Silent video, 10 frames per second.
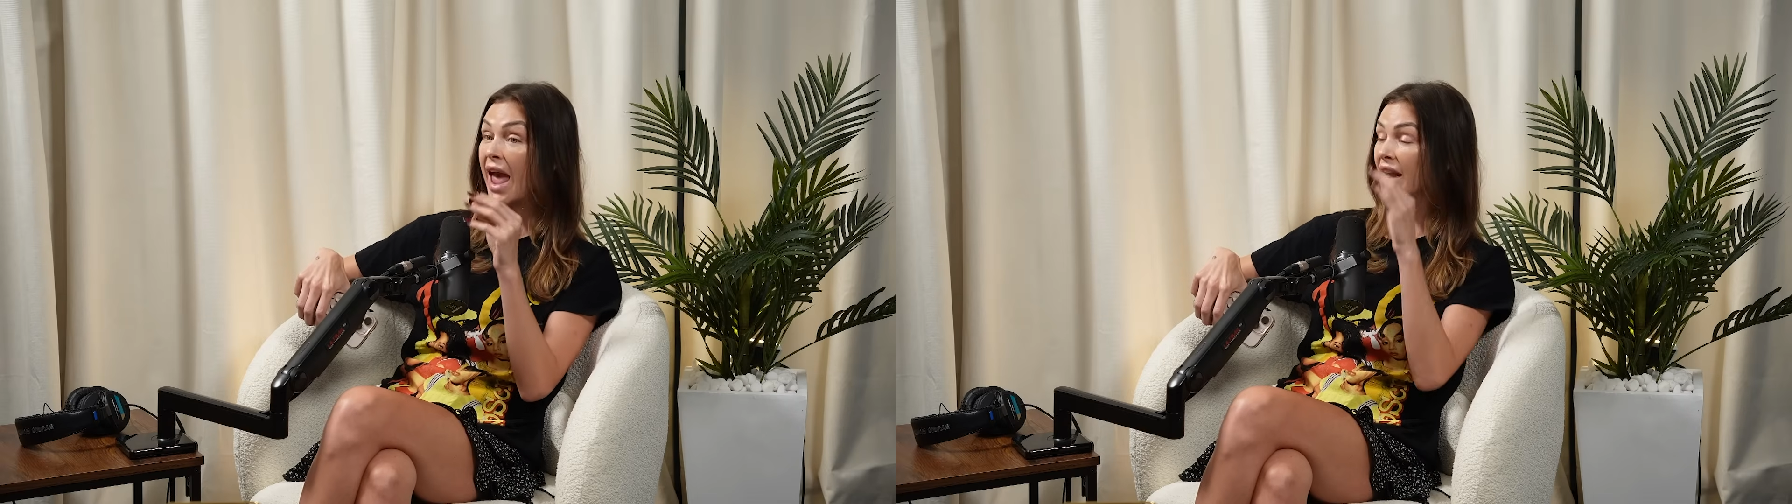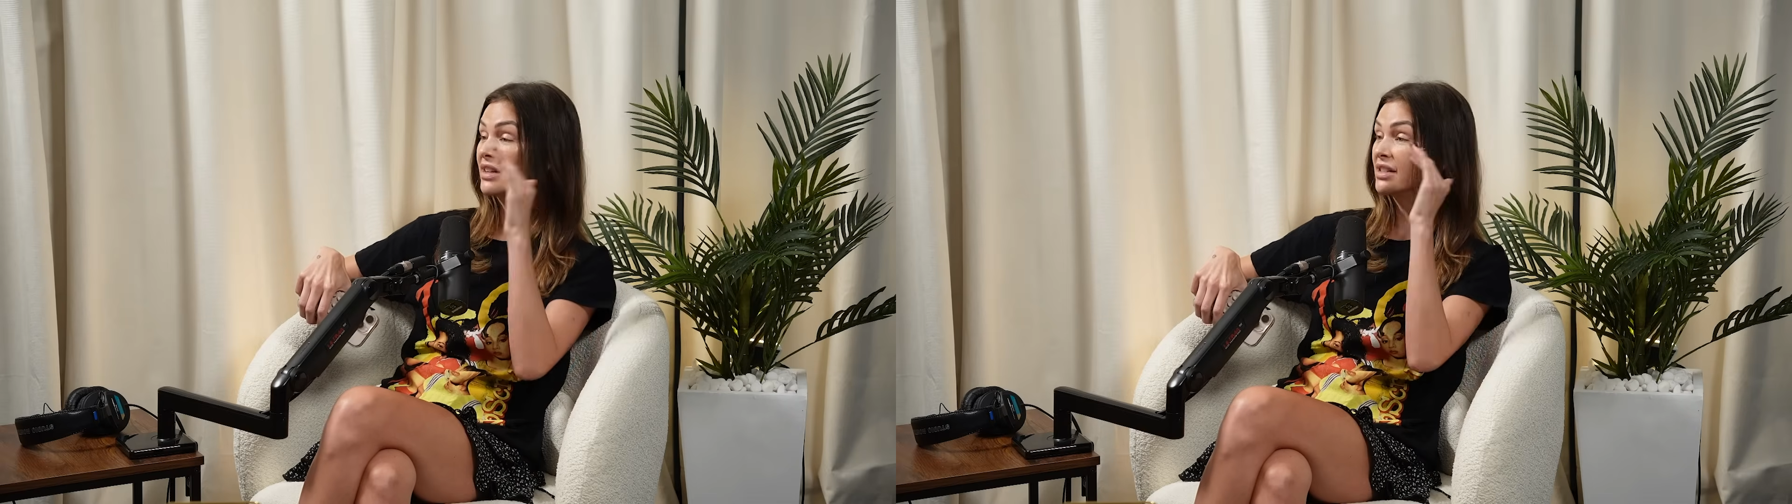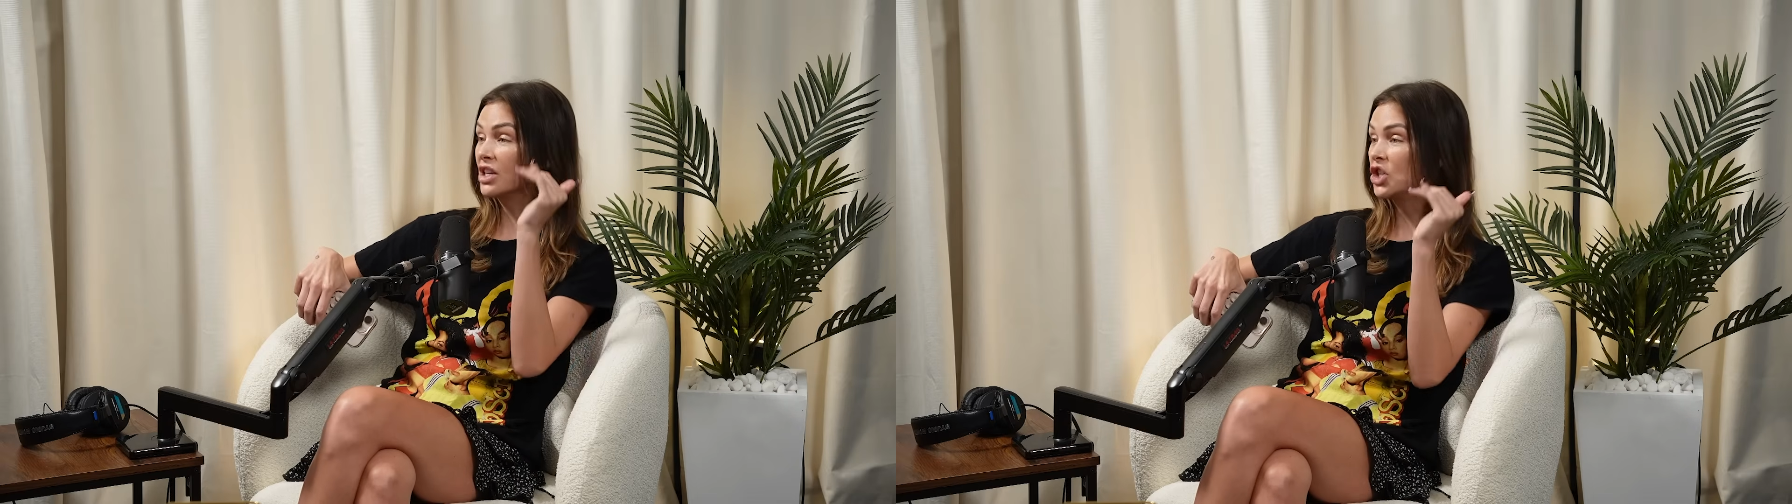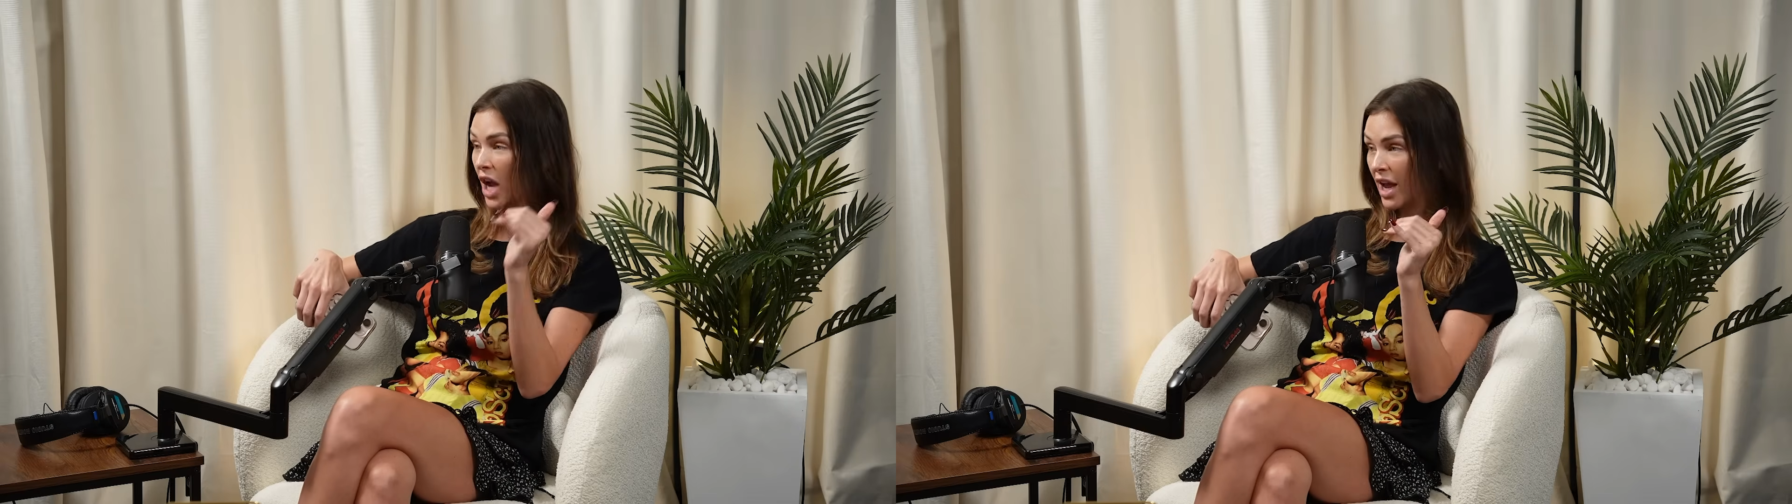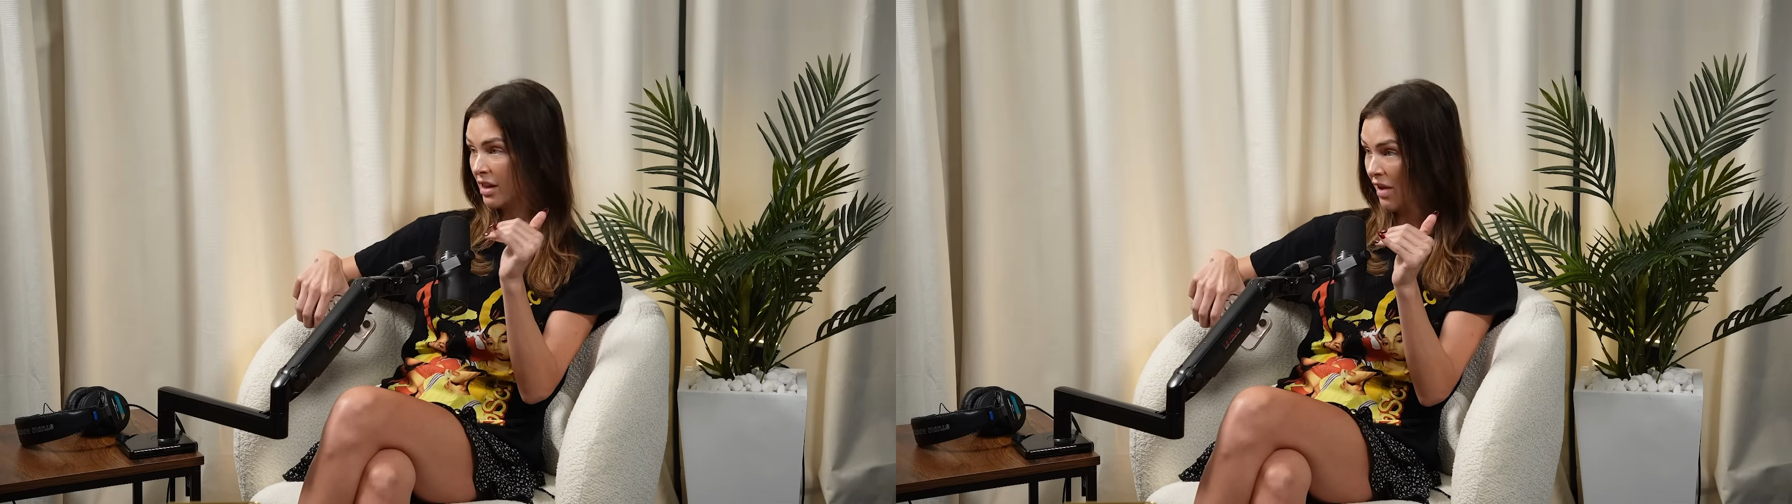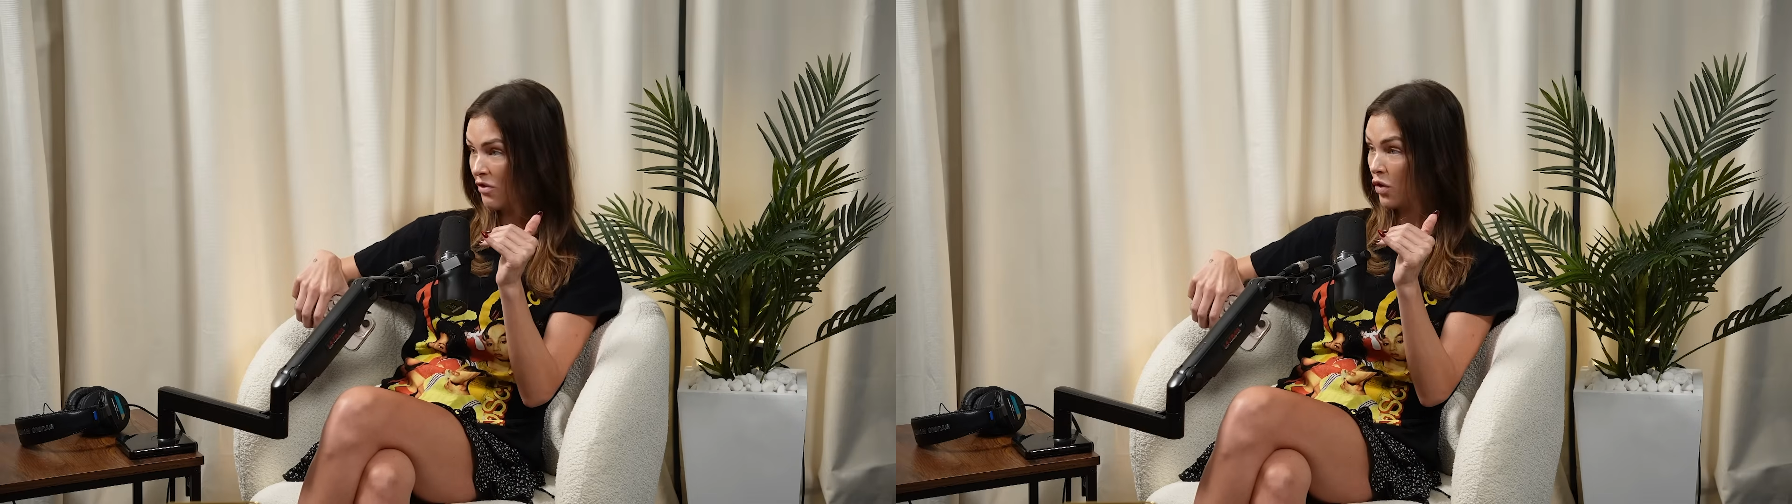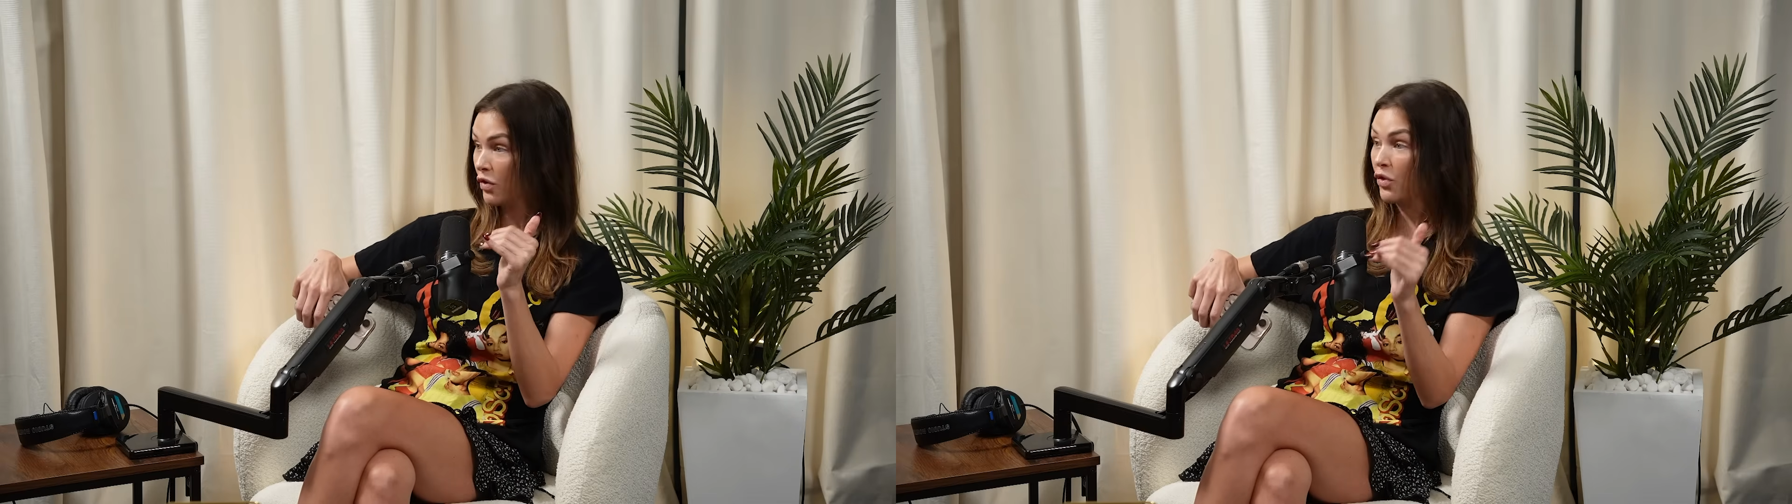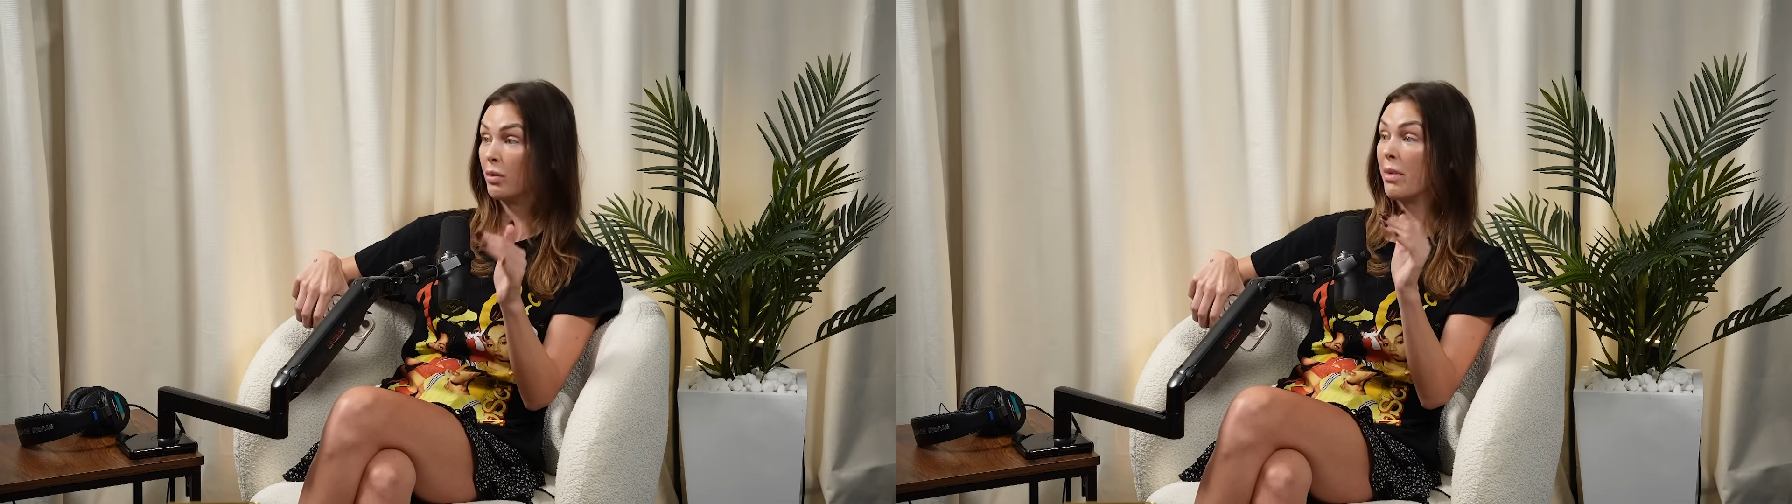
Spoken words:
and at such a high level for